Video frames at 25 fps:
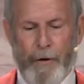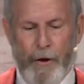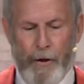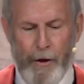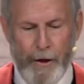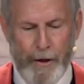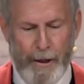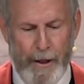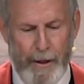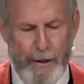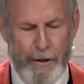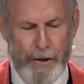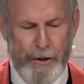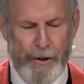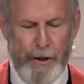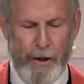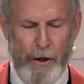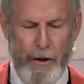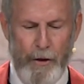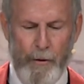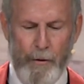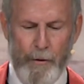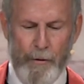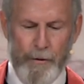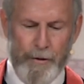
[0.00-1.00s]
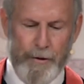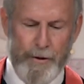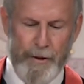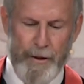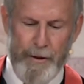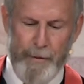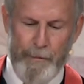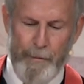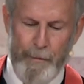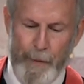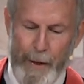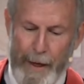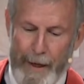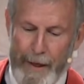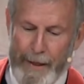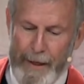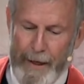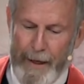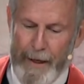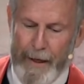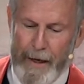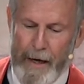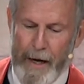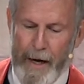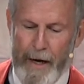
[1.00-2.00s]
cooking shows and
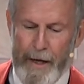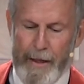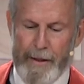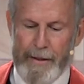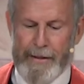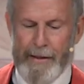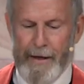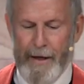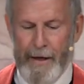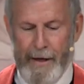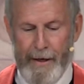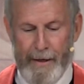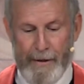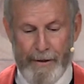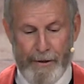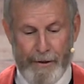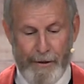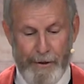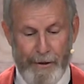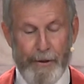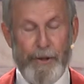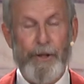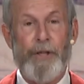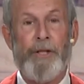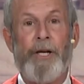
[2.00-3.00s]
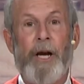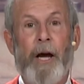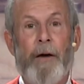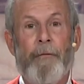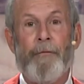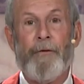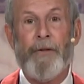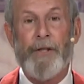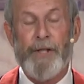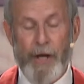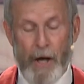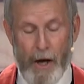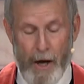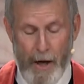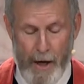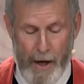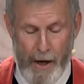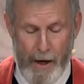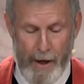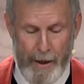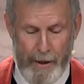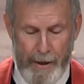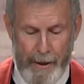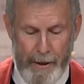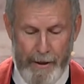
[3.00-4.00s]
baking contests and Chef
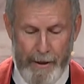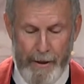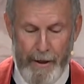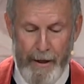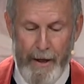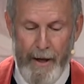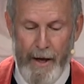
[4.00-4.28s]
John and